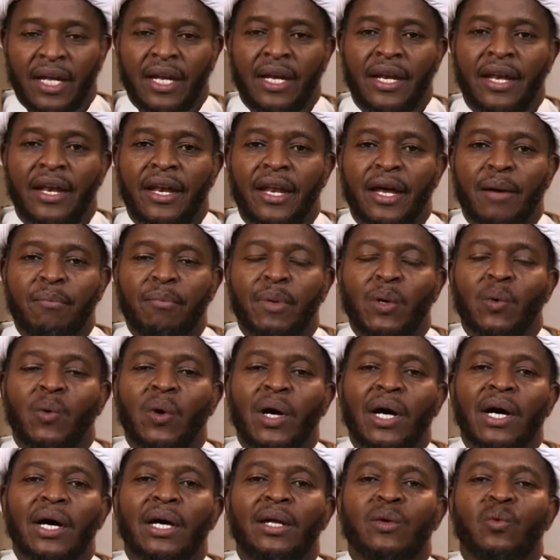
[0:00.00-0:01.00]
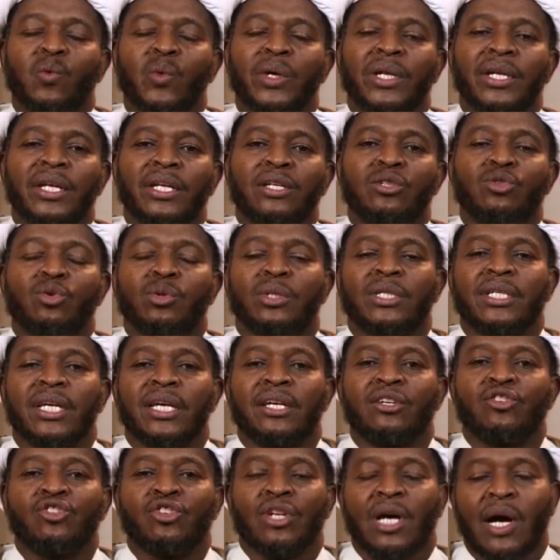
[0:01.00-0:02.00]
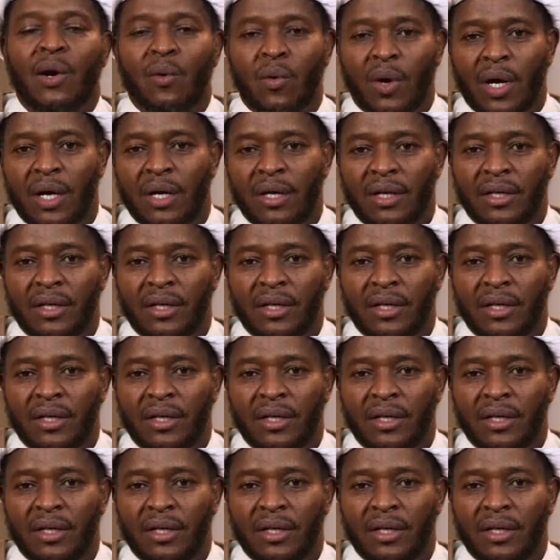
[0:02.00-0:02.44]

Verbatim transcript: Number one, we need to take shower.